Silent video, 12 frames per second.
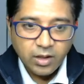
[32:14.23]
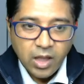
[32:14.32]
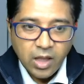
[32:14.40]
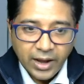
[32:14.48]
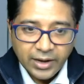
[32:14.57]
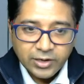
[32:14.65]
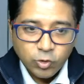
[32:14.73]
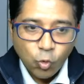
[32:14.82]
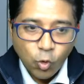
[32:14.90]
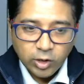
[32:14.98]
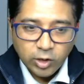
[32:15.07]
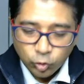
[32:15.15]
and you
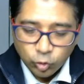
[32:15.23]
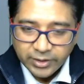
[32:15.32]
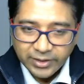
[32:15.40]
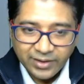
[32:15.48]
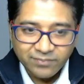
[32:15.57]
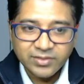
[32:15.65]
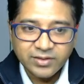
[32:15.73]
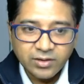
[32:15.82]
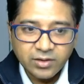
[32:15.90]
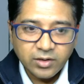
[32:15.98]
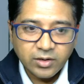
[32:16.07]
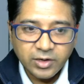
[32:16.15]
want to grade the
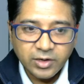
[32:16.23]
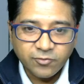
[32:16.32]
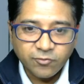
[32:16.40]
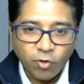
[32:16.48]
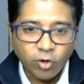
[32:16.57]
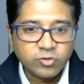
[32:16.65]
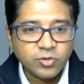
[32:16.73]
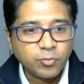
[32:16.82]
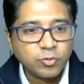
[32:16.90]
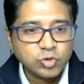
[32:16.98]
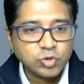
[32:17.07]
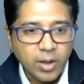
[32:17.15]
default,
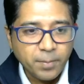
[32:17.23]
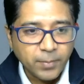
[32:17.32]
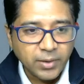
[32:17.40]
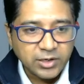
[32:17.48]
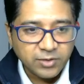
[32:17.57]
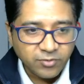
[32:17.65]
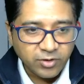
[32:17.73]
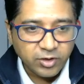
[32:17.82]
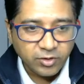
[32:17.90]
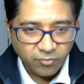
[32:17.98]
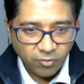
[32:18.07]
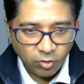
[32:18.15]
suppose you have multiple
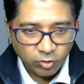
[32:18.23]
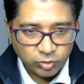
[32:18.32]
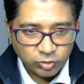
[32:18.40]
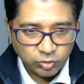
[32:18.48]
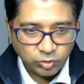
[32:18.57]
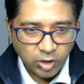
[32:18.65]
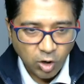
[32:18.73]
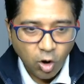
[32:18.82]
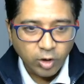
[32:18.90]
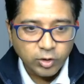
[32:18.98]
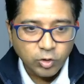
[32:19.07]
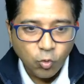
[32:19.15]
default route,
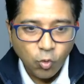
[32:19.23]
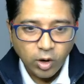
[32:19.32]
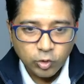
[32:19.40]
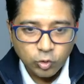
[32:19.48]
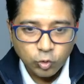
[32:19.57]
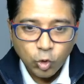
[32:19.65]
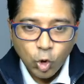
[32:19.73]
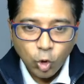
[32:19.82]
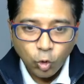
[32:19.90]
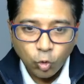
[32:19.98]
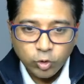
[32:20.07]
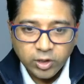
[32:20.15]
or you want to
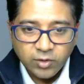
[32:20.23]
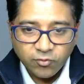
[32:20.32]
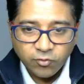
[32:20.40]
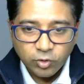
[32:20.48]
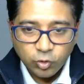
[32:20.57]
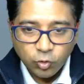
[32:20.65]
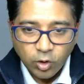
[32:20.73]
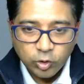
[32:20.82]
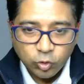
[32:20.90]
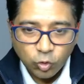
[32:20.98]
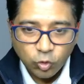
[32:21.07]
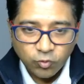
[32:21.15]

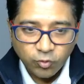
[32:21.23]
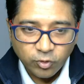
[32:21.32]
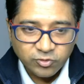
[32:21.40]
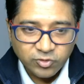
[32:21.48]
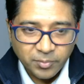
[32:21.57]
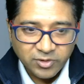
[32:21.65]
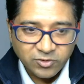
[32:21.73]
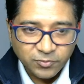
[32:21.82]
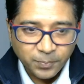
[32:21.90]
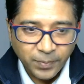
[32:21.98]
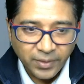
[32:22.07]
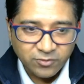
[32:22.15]
look for some
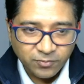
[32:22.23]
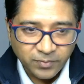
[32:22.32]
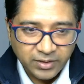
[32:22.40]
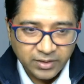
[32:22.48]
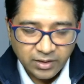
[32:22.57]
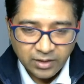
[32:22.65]
specific